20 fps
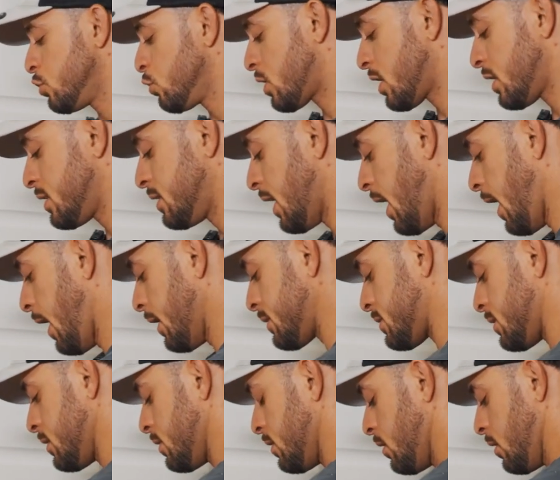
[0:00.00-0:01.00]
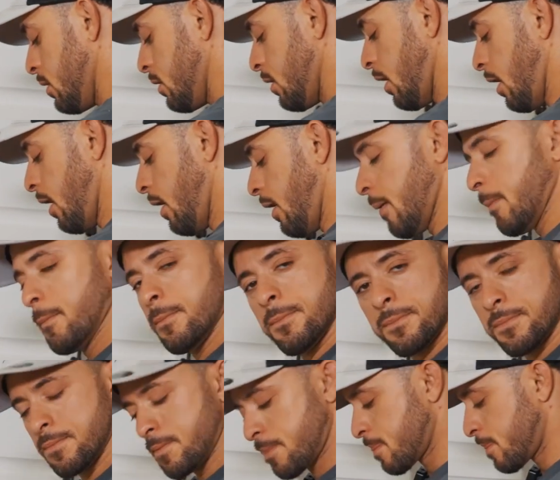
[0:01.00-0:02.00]
you cannot
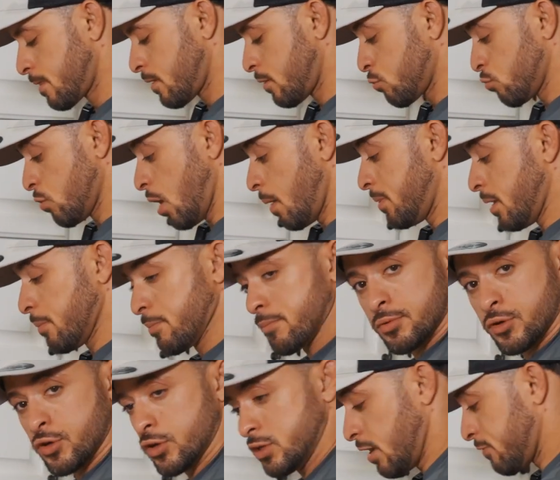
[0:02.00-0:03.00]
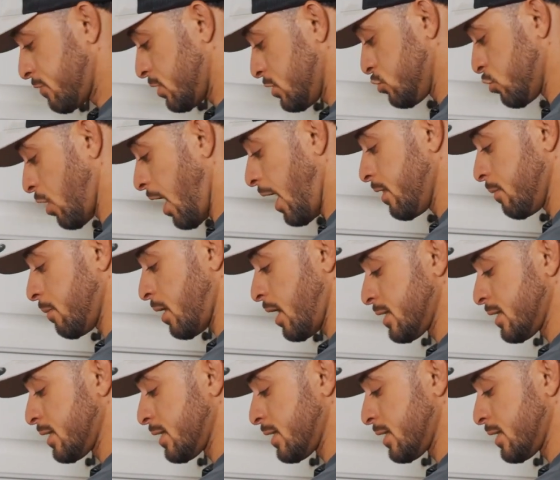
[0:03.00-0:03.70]
rub them good enough to dry them.